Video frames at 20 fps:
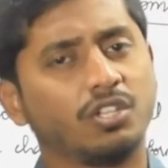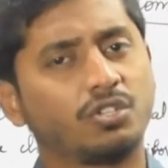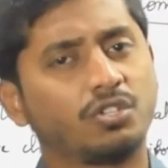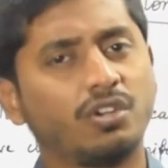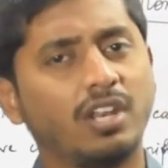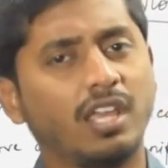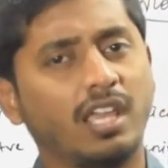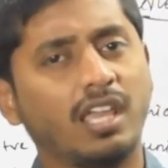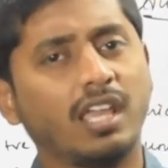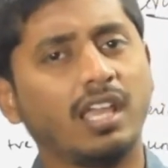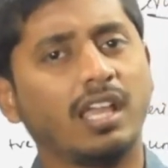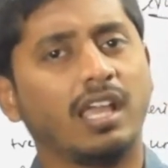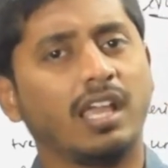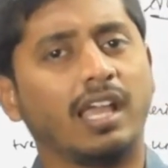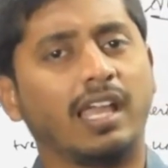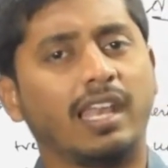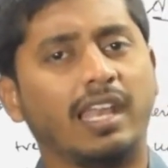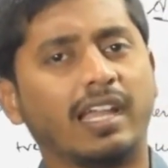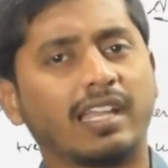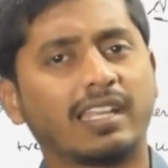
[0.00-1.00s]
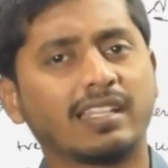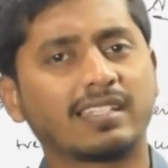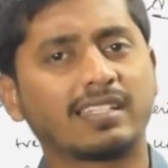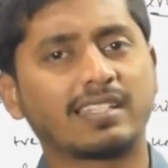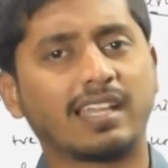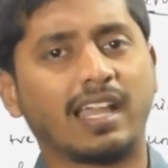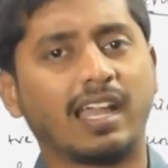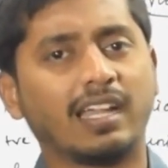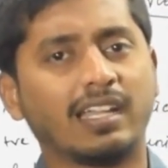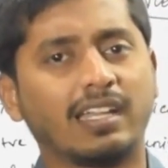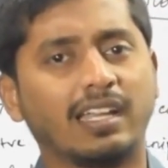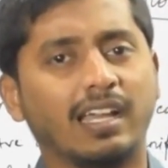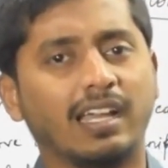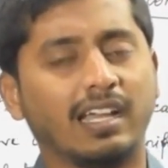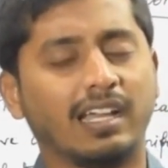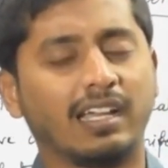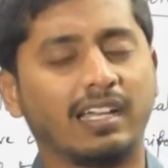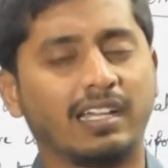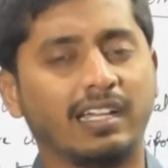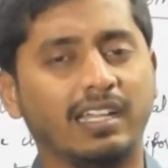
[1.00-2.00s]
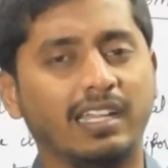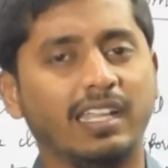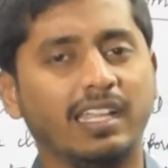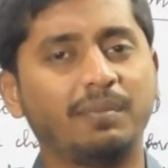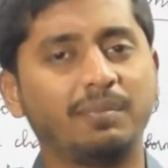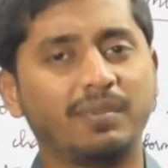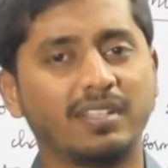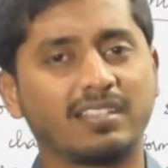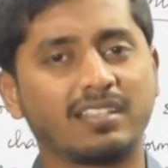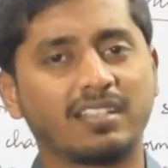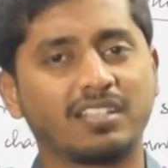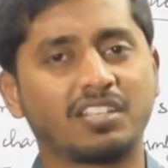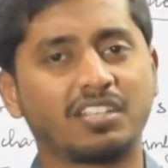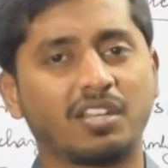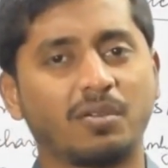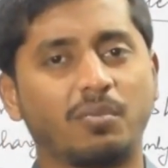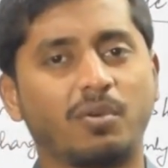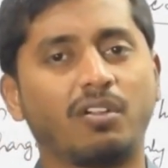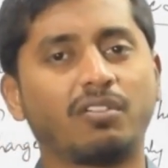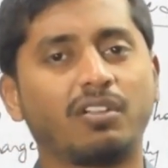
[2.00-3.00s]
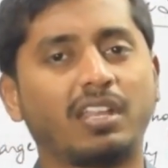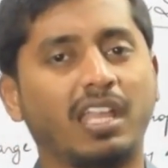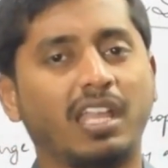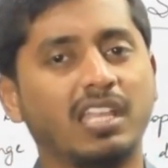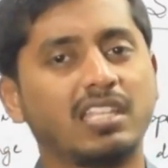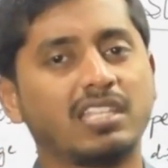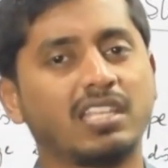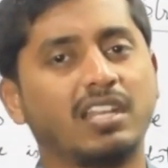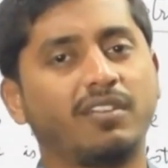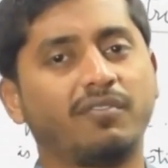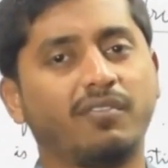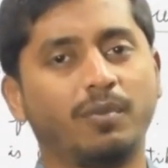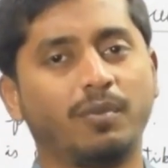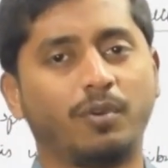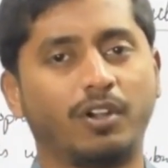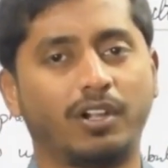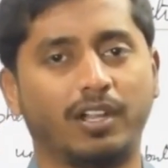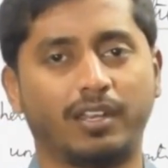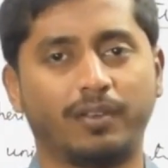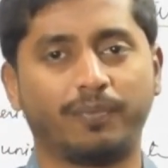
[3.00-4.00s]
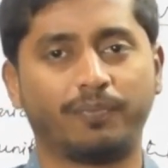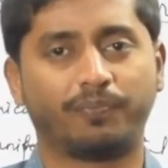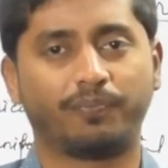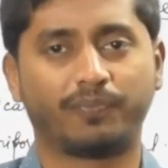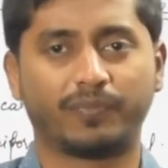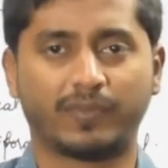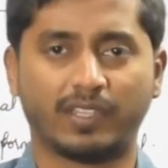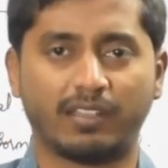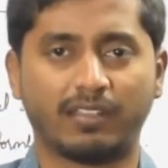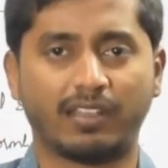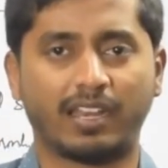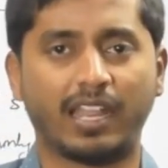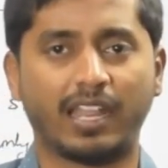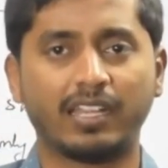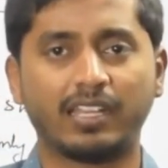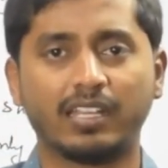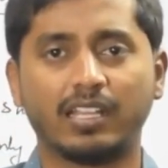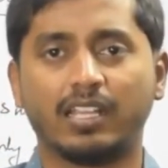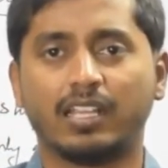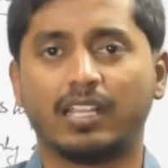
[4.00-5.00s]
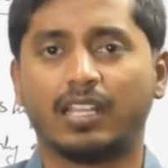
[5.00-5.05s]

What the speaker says: Today let us start a deep discussion about each and every model, right.